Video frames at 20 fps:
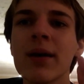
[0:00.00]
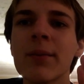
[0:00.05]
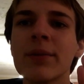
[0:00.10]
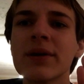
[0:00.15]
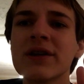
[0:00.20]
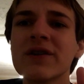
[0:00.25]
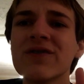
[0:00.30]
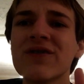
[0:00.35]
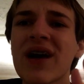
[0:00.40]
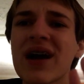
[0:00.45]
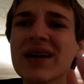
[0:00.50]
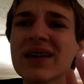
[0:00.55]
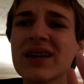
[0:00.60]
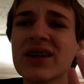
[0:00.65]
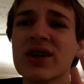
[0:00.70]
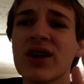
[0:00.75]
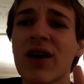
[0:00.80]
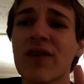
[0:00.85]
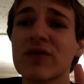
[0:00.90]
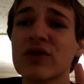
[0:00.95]
but the fact that
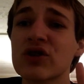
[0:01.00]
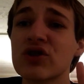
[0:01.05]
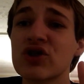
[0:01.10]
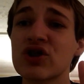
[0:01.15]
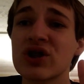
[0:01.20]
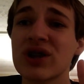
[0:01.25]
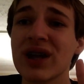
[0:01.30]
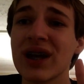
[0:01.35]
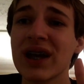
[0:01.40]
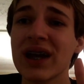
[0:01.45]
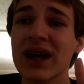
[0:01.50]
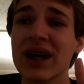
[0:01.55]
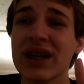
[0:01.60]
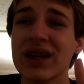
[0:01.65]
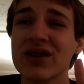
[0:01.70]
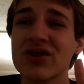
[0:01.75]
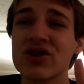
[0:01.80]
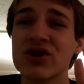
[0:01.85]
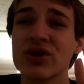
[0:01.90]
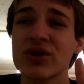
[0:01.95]
you have to cheat in
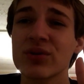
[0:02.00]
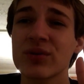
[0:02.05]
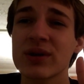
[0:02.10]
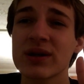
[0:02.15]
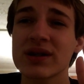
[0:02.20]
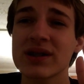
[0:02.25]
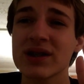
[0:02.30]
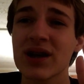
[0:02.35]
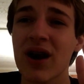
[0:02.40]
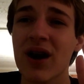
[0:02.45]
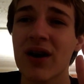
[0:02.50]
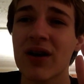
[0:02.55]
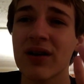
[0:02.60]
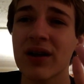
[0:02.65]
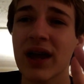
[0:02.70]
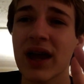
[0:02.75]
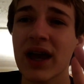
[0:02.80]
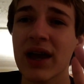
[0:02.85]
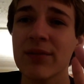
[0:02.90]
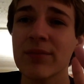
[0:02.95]
a children's card
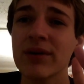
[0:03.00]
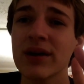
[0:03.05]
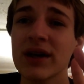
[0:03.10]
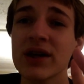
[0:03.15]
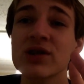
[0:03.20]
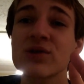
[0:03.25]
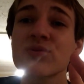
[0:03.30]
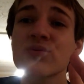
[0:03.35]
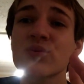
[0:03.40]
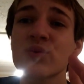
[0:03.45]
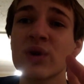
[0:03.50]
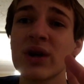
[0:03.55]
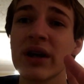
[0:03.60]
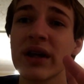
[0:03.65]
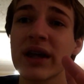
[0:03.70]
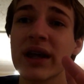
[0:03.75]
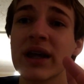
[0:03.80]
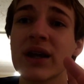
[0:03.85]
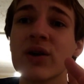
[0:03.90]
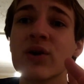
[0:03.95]
game is
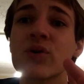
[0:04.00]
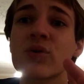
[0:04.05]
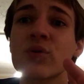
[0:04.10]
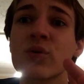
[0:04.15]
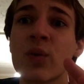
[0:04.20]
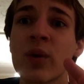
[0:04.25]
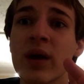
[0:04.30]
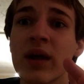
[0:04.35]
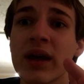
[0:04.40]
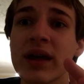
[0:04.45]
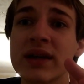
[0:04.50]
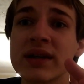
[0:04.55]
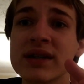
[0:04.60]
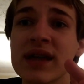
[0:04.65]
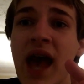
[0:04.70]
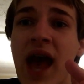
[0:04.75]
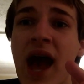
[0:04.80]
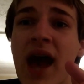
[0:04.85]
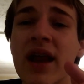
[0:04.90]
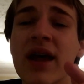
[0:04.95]
really, really
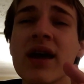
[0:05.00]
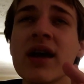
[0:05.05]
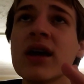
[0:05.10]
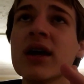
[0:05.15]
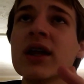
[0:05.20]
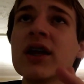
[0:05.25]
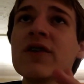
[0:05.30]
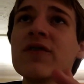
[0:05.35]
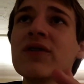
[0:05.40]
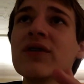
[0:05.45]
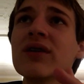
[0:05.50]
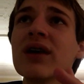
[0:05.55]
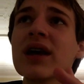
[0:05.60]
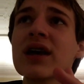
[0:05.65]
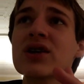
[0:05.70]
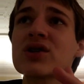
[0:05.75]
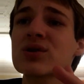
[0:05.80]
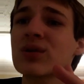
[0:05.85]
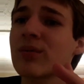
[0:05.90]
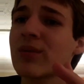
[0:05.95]
sad. And if you're like
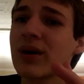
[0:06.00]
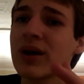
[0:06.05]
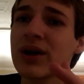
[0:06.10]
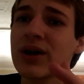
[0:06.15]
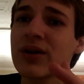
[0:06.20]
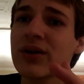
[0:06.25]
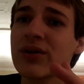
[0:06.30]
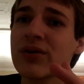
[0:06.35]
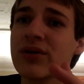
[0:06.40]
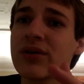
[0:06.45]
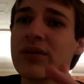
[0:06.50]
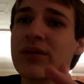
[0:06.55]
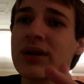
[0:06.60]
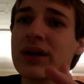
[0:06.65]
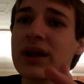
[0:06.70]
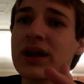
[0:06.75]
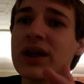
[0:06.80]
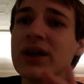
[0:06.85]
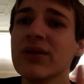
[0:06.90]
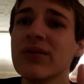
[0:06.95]
a 20-year-old doing
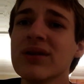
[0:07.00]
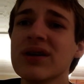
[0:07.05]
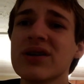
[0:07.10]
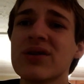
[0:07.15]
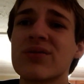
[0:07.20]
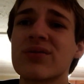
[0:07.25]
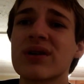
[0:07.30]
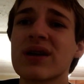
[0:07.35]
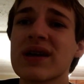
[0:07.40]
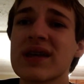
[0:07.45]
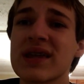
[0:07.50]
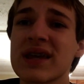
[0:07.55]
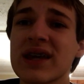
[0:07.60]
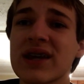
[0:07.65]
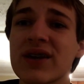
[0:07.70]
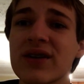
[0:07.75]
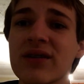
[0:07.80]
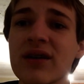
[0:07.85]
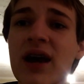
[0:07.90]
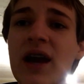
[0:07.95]
it, you need to
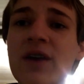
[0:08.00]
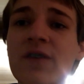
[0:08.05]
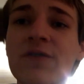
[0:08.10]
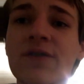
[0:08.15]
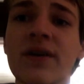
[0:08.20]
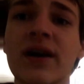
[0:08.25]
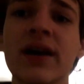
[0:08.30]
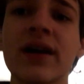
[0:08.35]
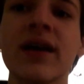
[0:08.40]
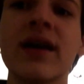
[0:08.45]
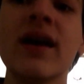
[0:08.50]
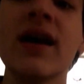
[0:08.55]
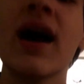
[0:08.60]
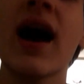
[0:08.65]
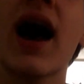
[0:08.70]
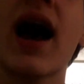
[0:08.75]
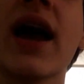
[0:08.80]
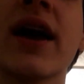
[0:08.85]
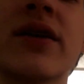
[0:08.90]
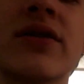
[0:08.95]
rethink your life. Like,
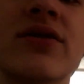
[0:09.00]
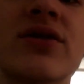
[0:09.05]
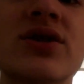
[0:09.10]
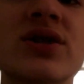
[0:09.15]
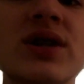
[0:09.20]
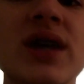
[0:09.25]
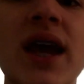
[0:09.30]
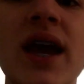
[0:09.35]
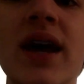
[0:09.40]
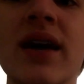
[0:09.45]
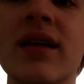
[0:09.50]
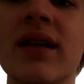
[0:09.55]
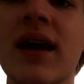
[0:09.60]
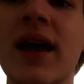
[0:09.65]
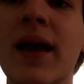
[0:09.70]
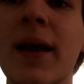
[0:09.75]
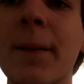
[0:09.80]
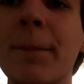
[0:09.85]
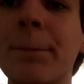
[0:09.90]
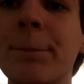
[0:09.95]
I understand,
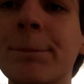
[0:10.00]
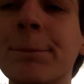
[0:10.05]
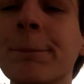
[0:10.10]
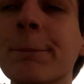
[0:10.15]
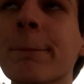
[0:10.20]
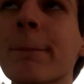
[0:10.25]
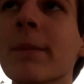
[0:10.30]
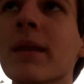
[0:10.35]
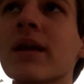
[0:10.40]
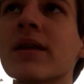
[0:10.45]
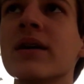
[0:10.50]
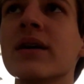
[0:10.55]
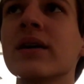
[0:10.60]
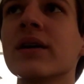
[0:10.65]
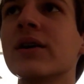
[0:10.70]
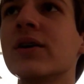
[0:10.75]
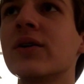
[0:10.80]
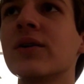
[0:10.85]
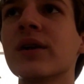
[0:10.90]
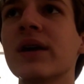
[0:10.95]
like, the
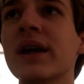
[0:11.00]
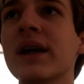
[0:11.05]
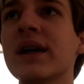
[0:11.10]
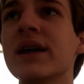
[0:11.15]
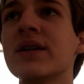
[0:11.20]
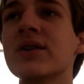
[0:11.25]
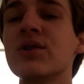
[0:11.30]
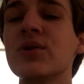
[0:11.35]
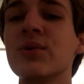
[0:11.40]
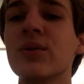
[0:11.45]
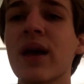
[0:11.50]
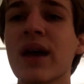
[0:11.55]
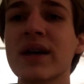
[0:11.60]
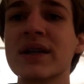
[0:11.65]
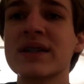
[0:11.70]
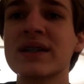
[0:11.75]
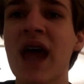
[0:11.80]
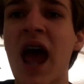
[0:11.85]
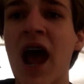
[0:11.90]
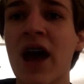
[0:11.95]
little kids who, like,
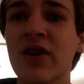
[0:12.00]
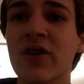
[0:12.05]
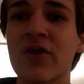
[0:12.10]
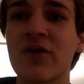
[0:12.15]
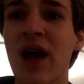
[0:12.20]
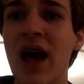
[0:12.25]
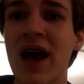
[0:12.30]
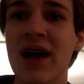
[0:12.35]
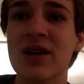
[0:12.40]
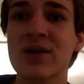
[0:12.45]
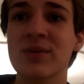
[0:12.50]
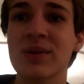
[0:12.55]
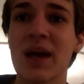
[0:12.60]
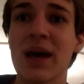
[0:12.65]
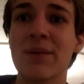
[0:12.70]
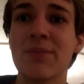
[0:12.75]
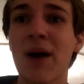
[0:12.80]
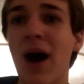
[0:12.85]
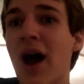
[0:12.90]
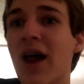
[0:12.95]
stack their decks with,
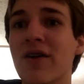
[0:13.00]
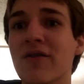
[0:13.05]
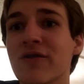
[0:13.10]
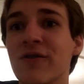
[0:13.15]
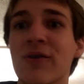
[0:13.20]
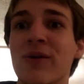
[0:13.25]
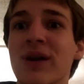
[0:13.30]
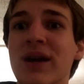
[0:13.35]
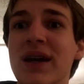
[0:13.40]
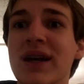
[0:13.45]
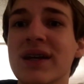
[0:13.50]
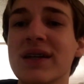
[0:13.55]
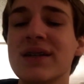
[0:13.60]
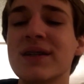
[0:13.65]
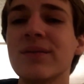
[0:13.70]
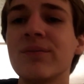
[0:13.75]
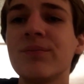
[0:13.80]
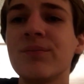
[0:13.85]
like, Pot of Greeds